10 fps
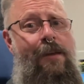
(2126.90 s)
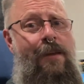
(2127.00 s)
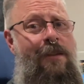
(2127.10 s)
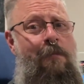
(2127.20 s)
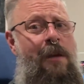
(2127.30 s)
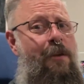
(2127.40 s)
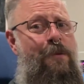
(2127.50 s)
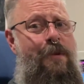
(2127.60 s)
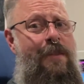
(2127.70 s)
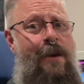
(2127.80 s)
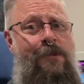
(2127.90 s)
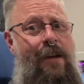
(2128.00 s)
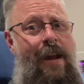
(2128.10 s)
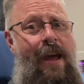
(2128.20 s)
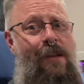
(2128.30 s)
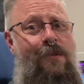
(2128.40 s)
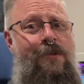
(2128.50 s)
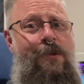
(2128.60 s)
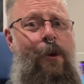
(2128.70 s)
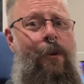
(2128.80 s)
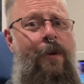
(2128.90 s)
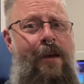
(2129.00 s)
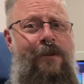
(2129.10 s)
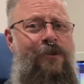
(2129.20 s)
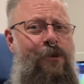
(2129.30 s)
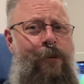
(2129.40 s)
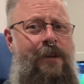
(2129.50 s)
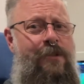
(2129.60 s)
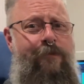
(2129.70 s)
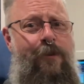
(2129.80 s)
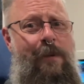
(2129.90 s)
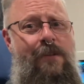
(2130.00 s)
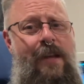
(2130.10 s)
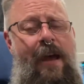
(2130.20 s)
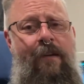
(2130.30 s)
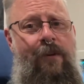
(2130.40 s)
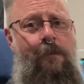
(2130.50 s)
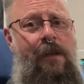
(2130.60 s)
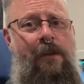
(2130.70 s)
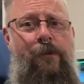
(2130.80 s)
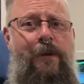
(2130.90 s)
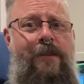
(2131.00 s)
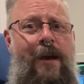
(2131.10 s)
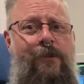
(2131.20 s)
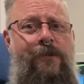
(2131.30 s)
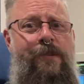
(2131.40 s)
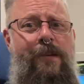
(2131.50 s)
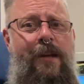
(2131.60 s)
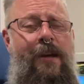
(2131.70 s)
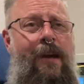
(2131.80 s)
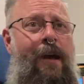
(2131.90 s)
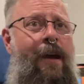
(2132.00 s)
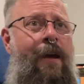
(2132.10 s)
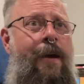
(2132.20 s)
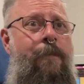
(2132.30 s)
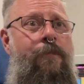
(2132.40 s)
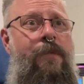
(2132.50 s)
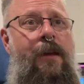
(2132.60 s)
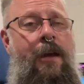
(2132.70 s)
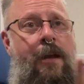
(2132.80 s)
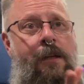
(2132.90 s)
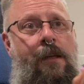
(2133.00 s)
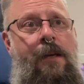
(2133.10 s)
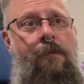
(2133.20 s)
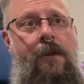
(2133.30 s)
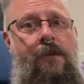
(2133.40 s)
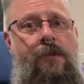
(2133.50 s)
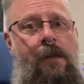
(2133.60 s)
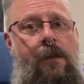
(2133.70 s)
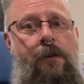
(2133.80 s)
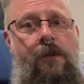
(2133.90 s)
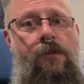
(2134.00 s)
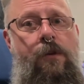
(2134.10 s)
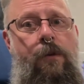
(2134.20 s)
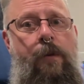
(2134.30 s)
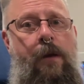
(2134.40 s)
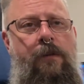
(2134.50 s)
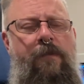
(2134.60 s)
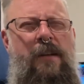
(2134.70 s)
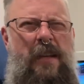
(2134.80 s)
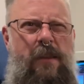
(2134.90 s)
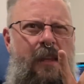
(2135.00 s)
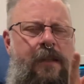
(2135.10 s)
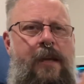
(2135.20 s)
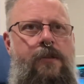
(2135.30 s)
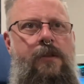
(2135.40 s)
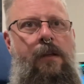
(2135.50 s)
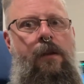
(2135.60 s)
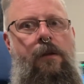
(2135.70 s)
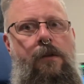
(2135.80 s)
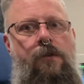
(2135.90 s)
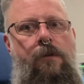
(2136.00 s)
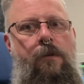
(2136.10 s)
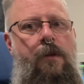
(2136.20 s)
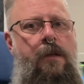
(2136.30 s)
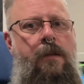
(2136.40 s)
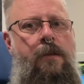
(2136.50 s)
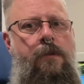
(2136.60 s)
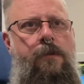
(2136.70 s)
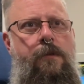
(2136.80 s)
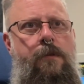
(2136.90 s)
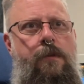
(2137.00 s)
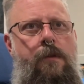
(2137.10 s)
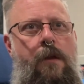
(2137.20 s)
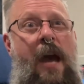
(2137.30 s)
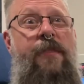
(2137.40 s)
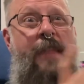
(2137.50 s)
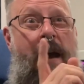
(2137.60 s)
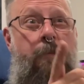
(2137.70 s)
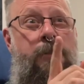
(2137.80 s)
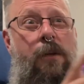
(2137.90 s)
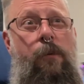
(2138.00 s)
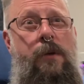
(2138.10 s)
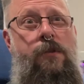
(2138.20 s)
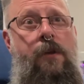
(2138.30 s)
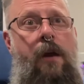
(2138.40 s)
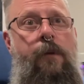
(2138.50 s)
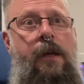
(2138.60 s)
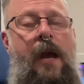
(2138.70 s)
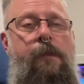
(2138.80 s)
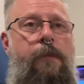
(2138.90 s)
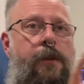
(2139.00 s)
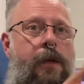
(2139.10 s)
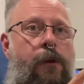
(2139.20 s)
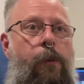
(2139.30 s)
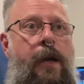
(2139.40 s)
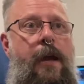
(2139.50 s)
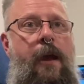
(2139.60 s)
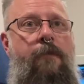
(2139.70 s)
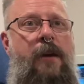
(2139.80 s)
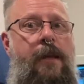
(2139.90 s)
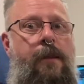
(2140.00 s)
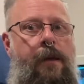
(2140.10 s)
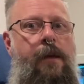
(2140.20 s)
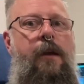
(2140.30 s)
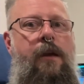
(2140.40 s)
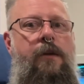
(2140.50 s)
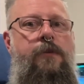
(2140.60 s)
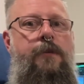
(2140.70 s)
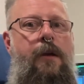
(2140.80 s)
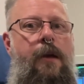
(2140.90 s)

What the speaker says: than the Amiga 3000 I had. So there's no reason for me to have an Amiga 3000, and I can keep that CD32 around. In fact, I think that CD32 is, that particular one's not recapped, but the other one I have, I think is.